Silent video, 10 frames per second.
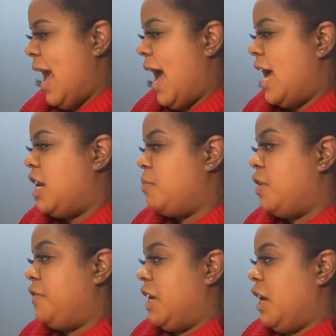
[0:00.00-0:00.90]
Anna
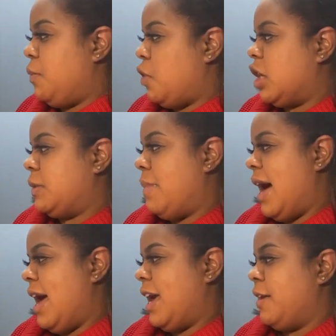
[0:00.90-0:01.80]
Maria walked
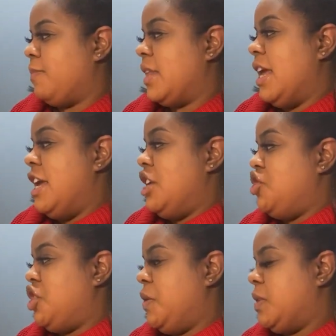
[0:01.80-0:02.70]
by.
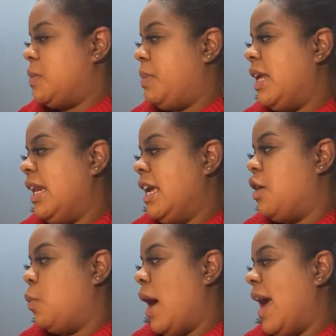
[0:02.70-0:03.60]
She was pulling
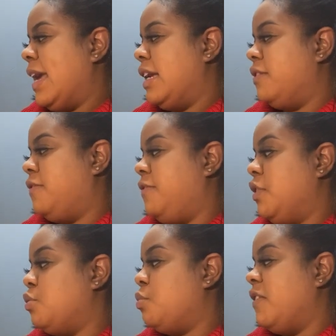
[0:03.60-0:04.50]
a wagon
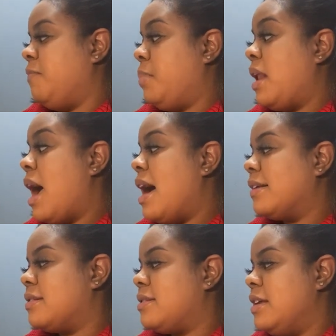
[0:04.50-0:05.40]
filled with
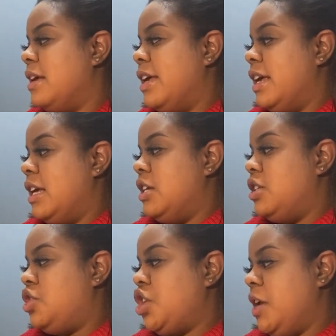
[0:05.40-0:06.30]
blocks.
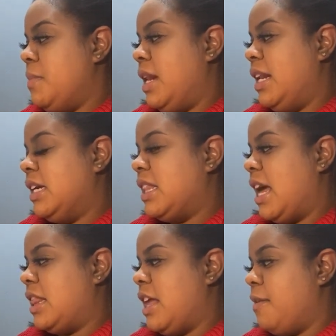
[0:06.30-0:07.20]
Jim looked
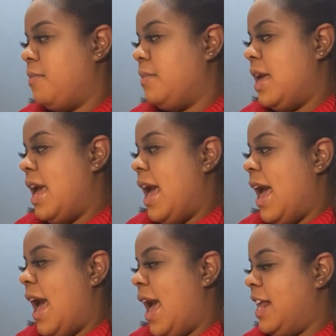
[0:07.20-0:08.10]
at them.
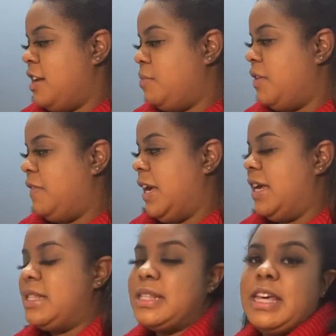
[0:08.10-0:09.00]
Anna
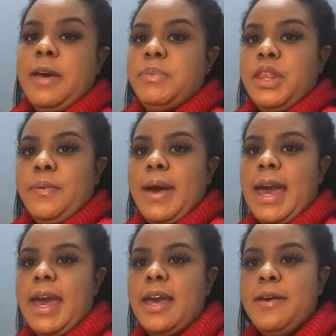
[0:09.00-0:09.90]
Maria skipped
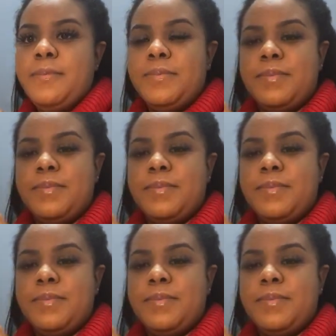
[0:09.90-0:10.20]
away.